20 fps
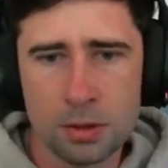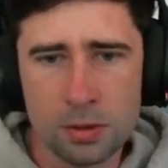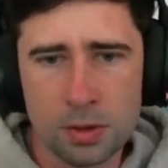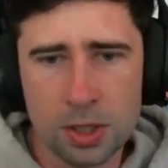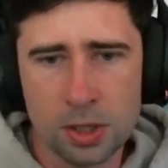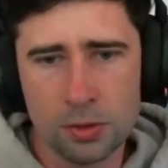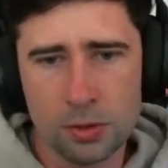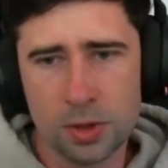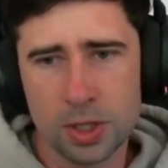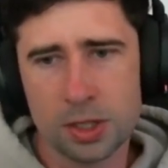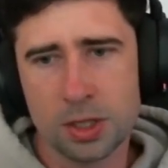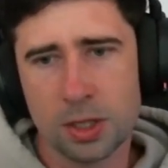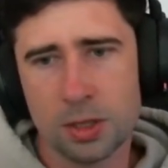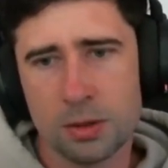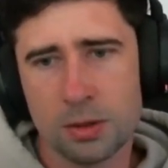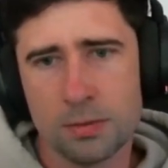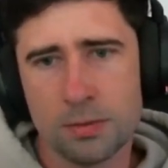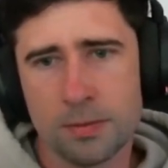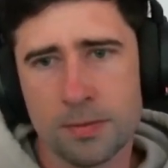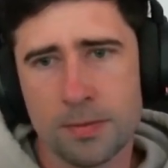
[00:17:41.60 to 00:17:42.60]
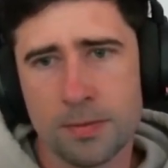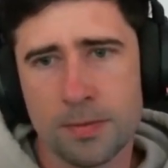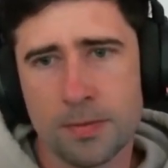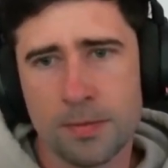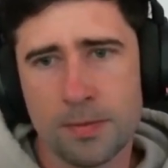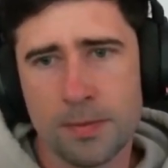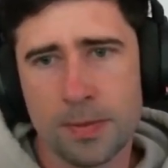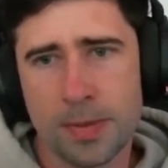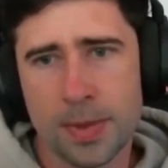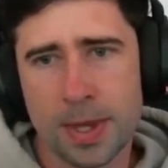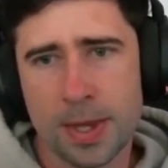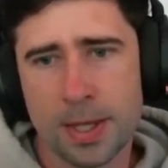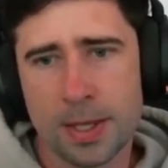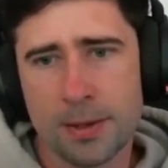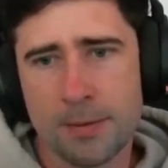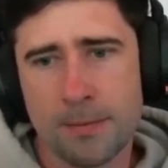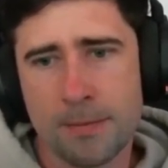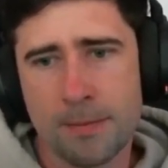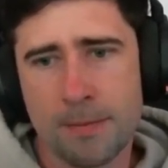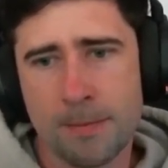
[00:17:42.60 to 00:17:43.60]
We're gonna risk it.
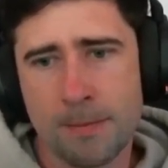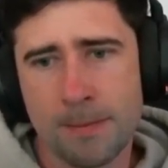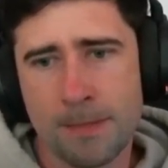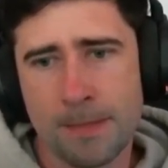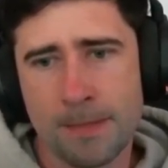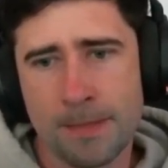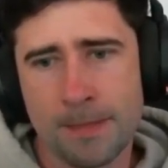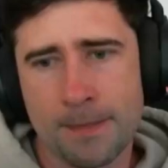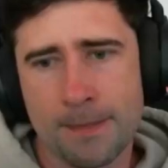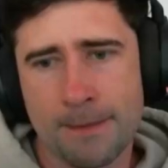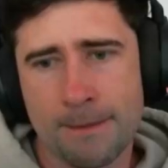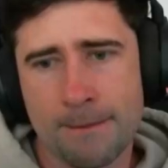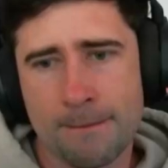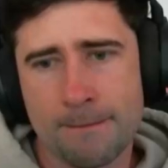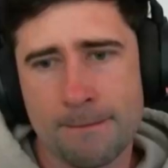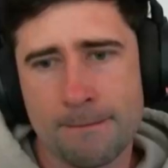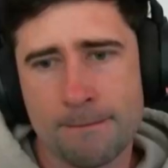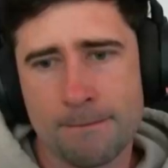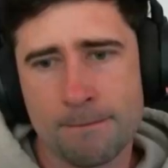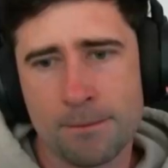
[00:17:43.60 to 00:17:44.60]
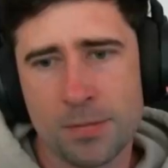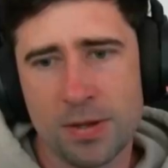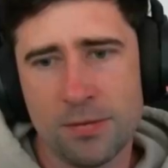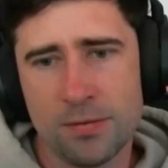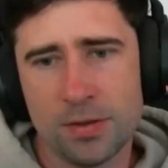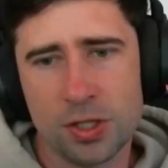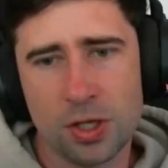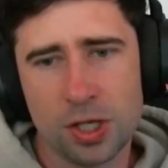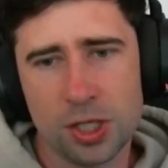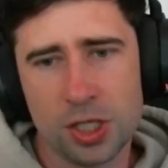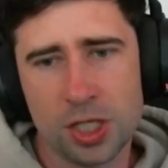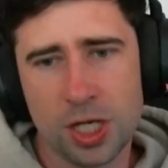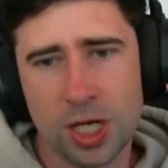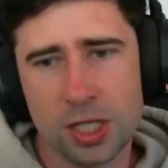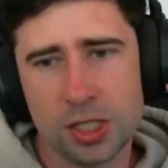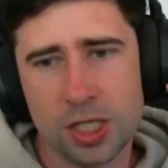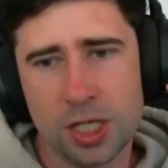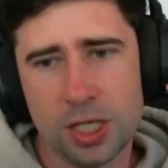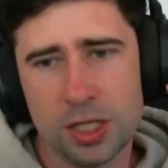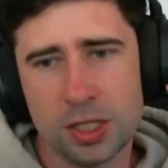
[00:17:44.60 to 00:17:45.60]
If he's got a
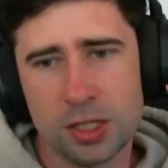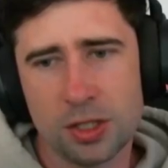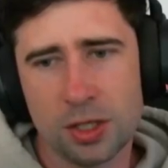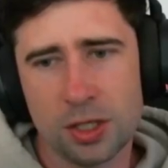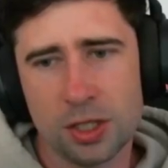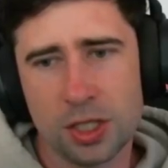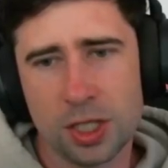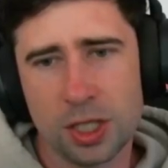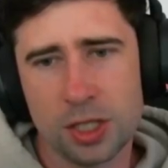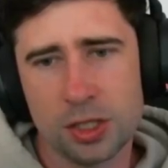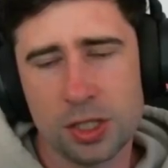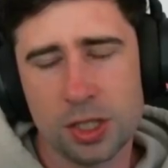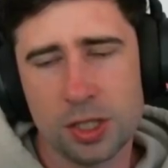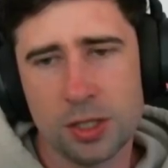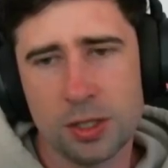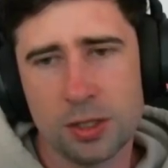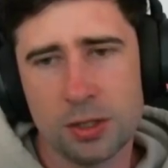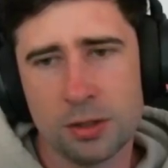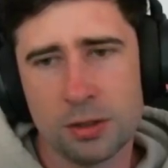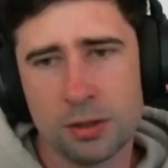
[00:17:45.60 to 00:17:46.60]
Shang-Chi, he's got a Shang-Chi.